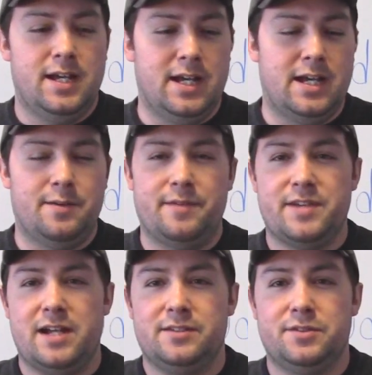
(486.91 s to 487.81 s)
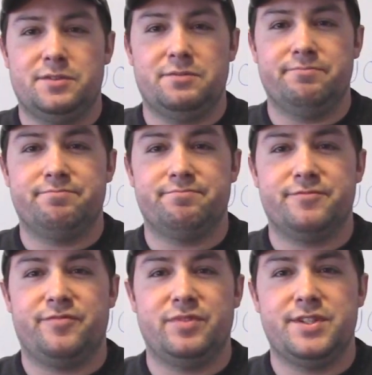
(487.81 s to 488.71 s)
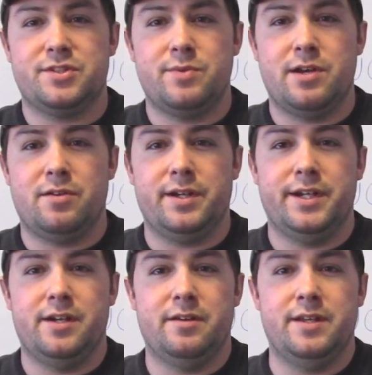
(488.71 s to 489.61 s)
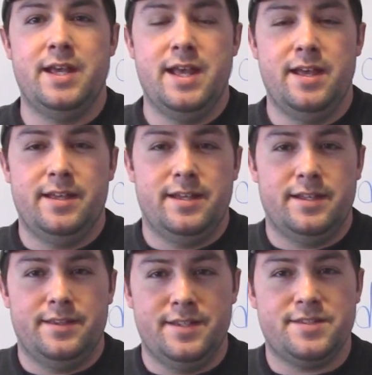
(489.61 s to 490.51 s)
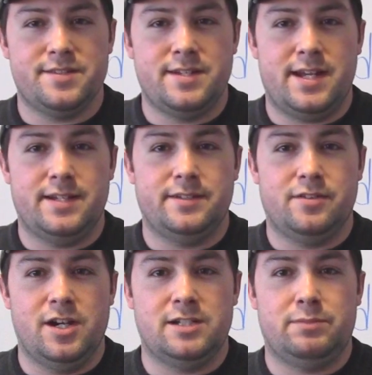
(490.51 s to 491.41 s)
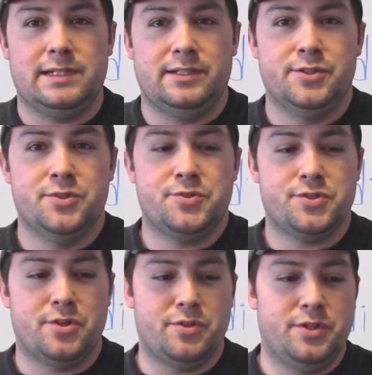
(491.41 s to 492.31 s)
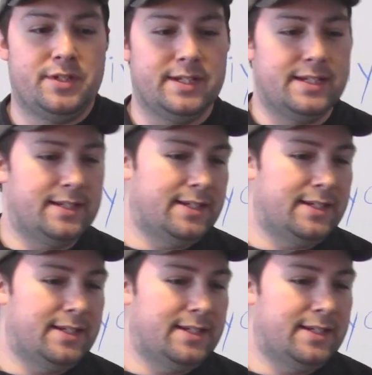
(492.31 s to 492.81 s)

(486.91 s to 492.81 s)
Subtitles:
I've got a little fleece sweater on here, and this is not incredibly loose, so you can